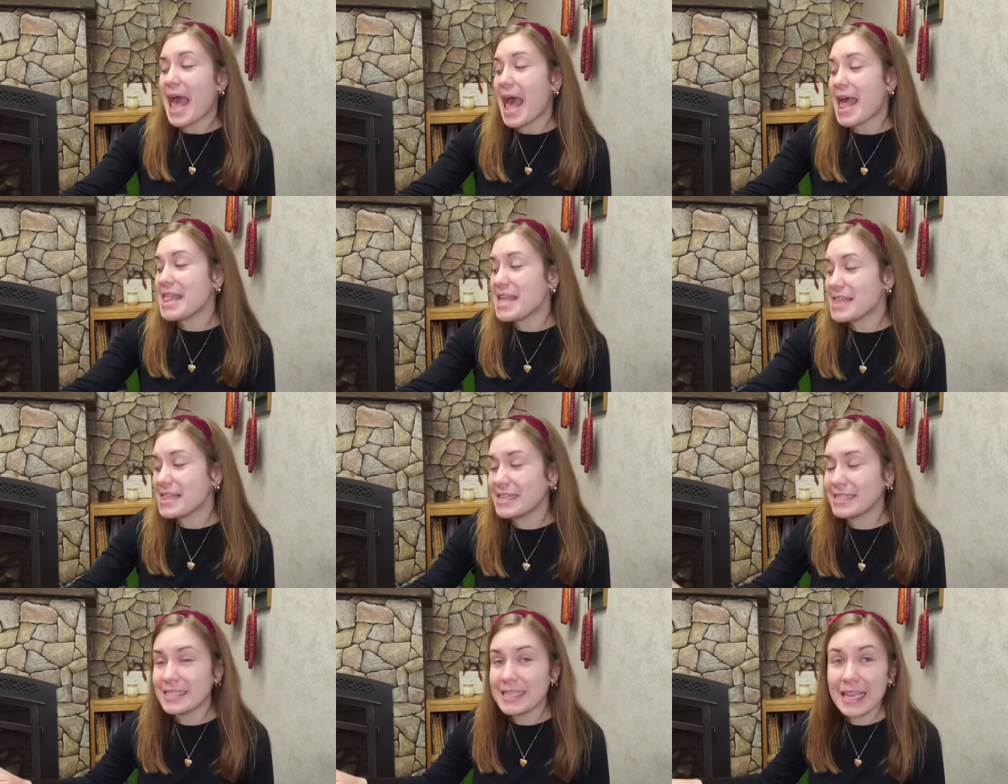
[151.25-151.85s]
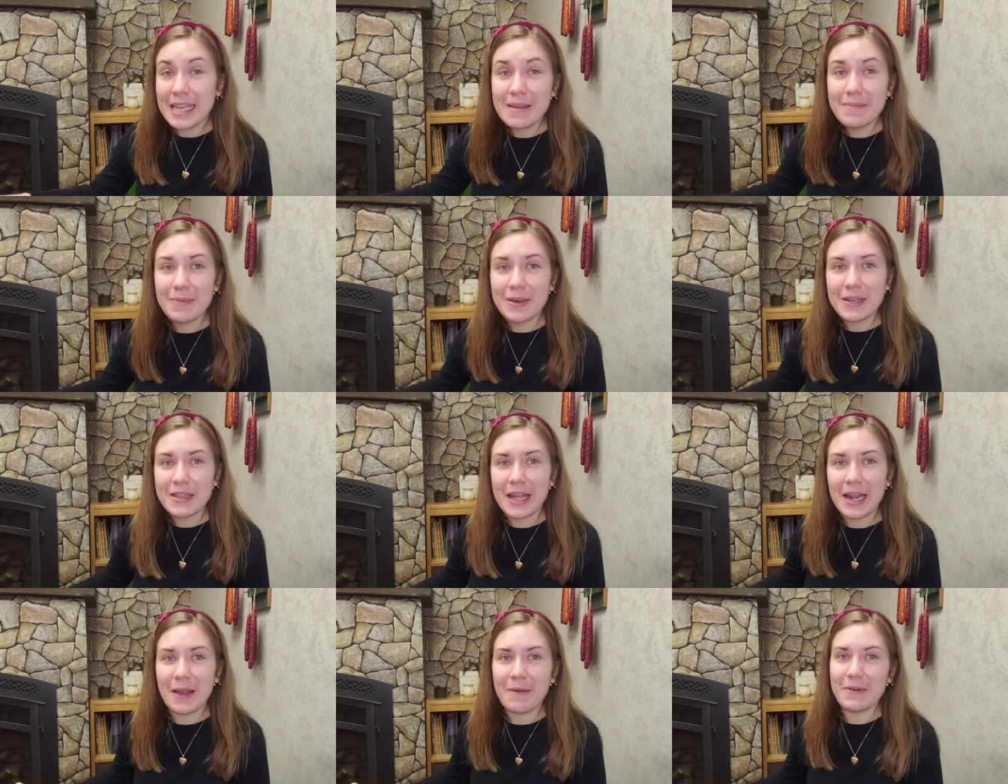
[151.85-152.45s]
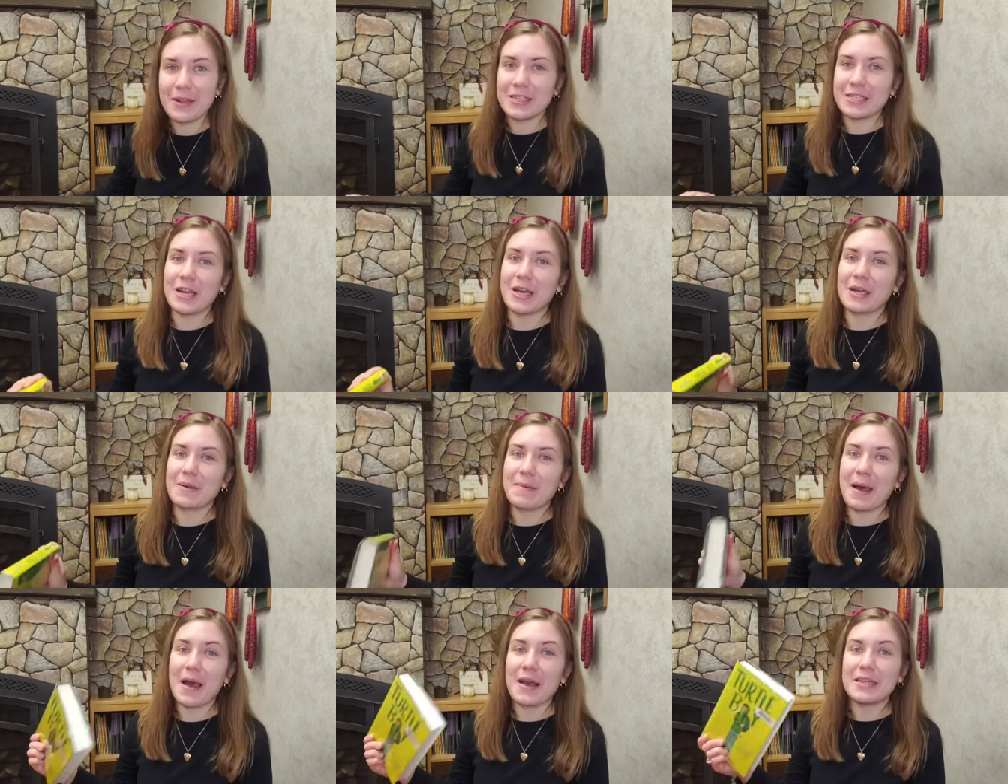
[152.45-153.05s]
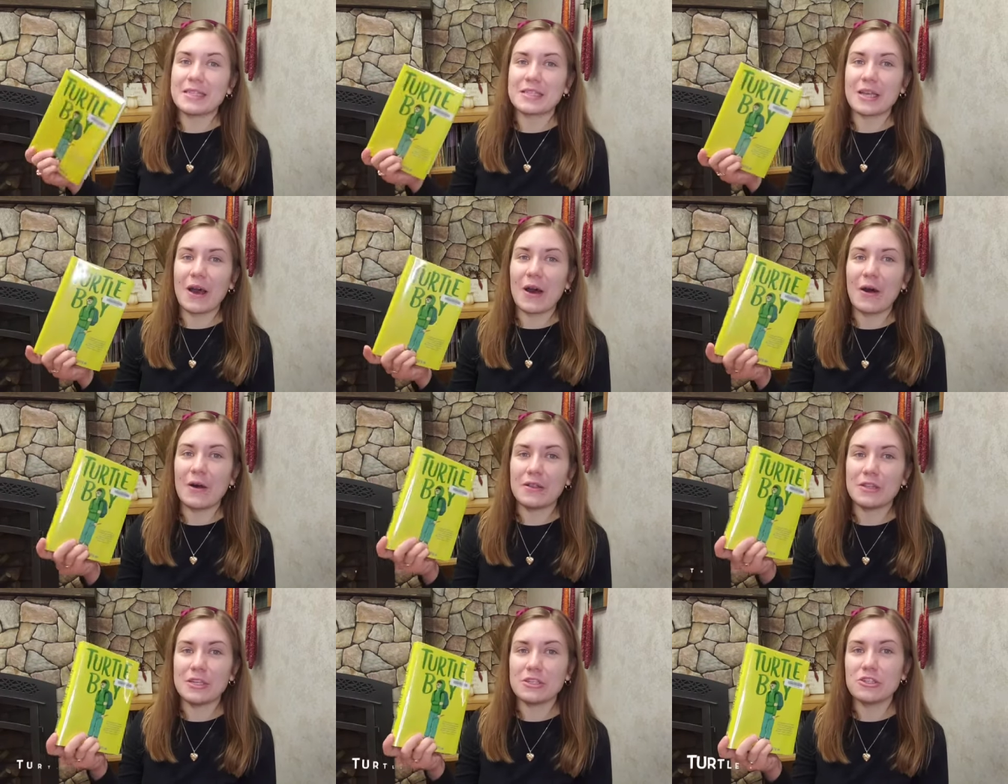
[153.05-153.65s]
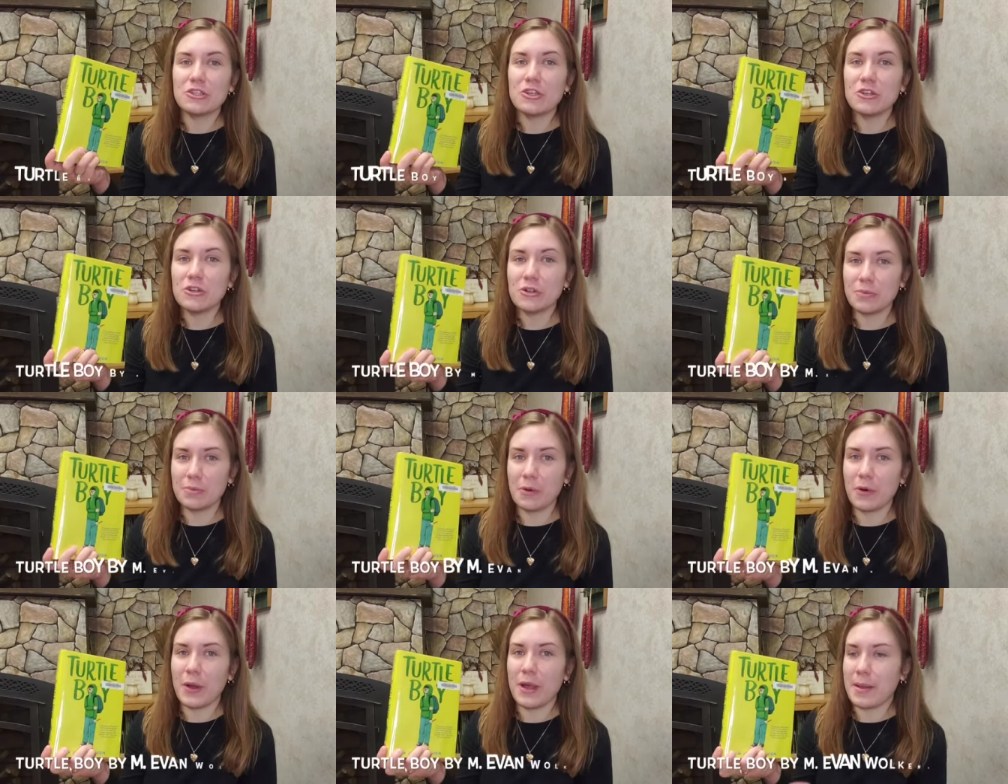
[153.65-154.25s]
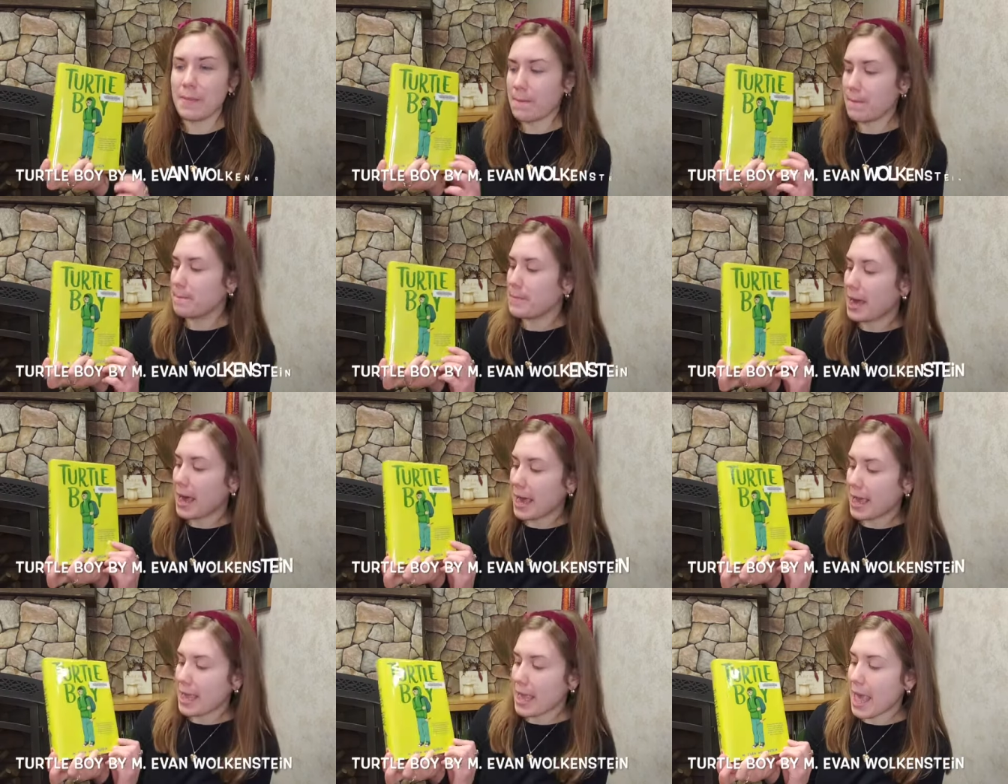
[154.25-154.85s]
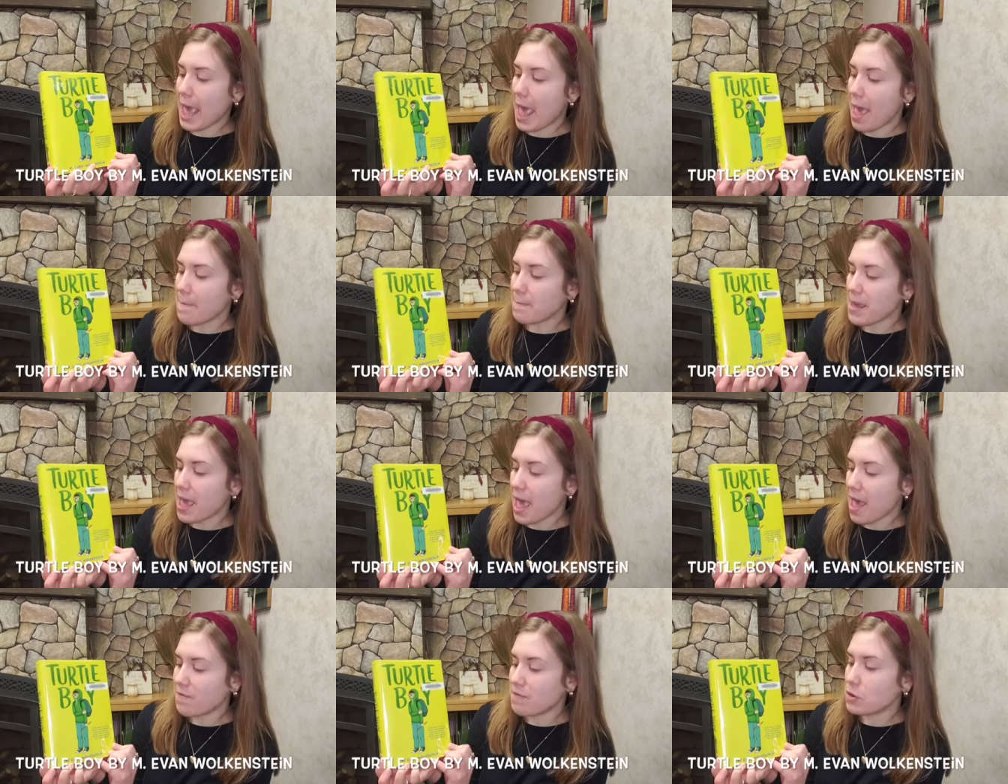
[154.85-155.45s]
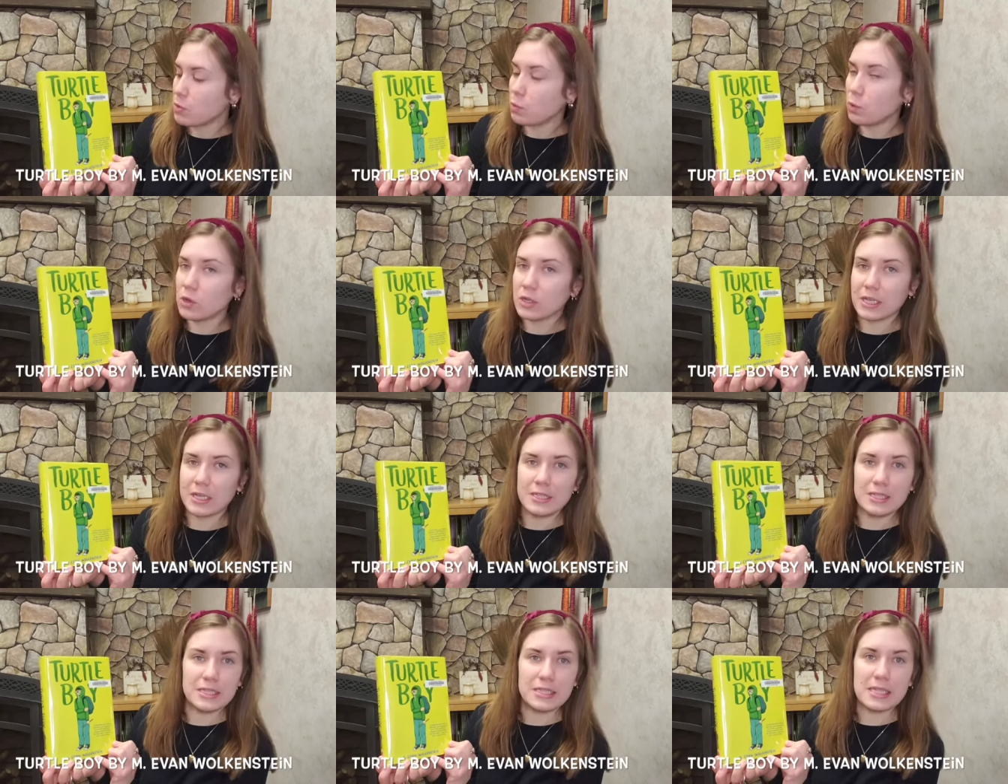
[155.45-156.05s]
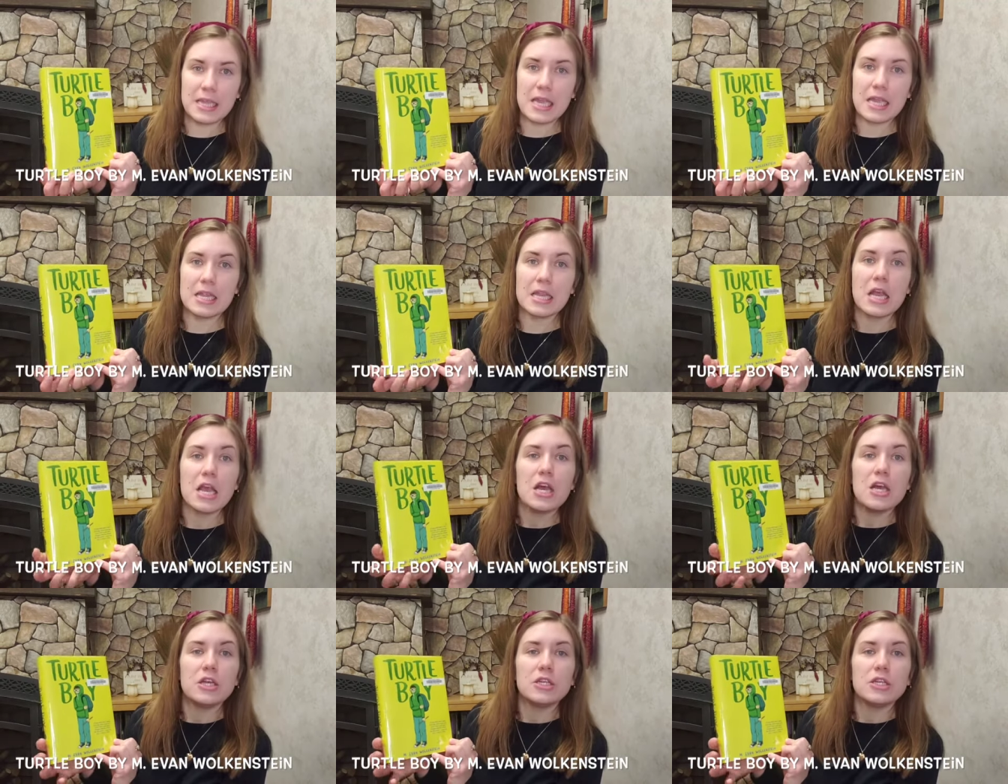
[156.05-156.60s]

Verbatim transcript: And then the second book that I want to talk about is called Turtle Boy by M. Evan Wolkenstein.